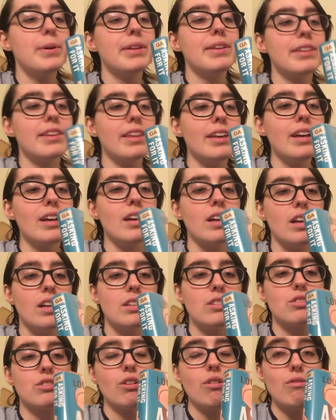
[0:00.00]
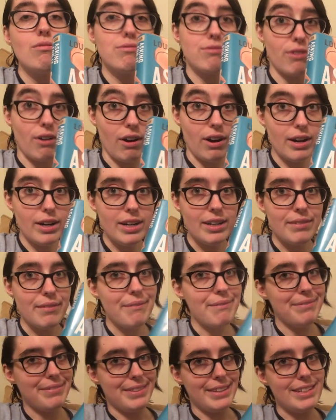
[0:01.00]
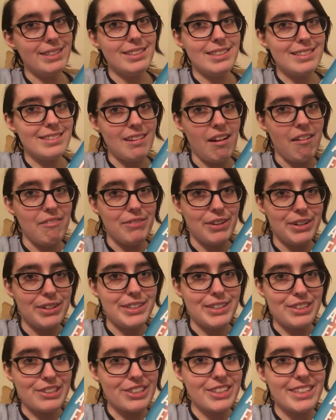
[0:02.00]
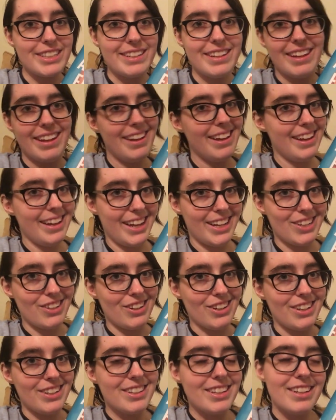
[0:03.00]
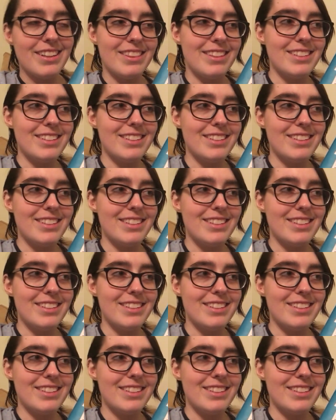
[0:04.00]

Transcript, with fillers: but yeah, so far, this is not very good at all.